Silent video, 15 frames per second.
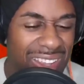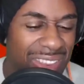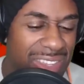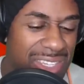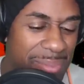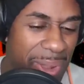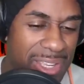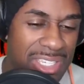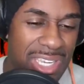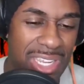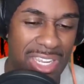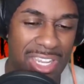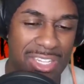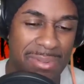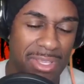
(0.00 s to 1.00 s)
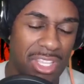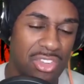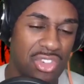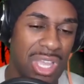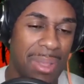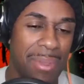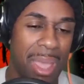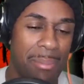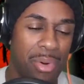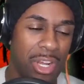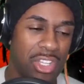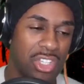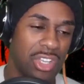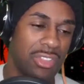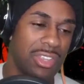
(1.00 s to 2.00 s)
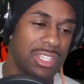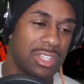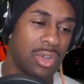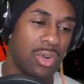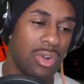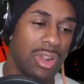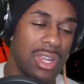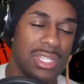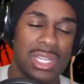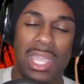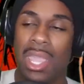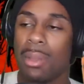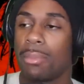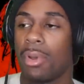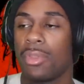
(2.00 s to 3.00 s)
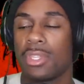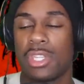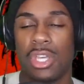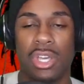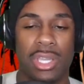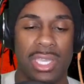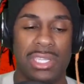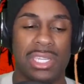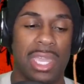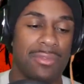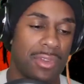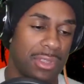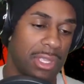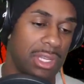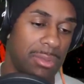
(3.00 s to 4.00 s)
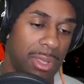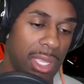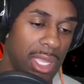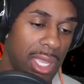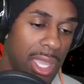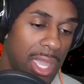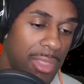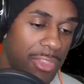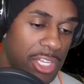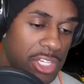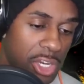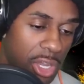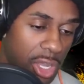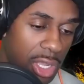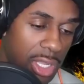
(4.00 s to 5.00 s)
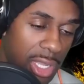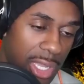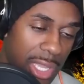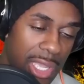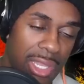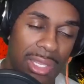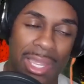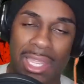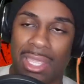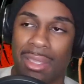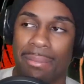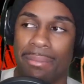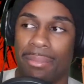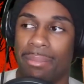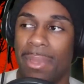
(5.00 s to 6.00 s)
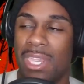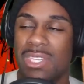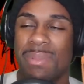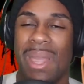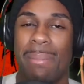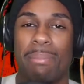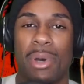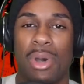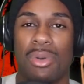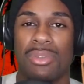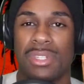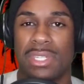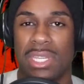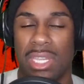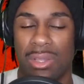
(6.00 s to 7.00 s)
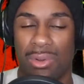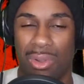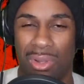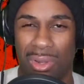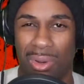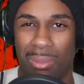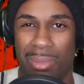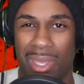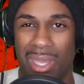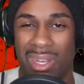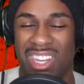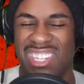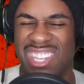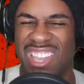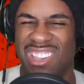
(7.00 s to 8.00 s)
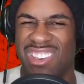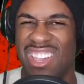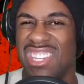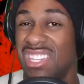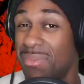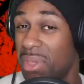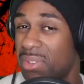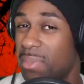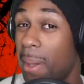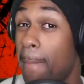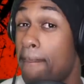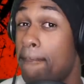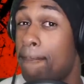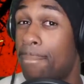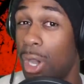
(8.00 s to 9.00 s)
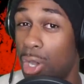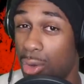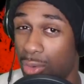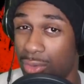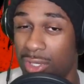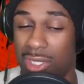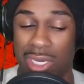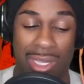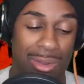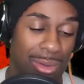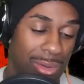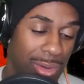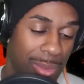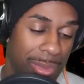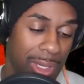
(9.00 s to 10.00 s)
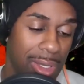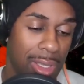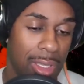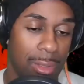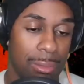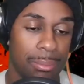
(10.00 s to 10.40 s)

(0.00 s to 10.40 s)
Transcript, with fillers: This is my shit. It's about to drop. I'm pretty sure this chorus, bro, this hook is everything to me. This hook, like, makes my bones tingle a little bit. Isn't that crazy? It makes my bones tingle a little bit. Look.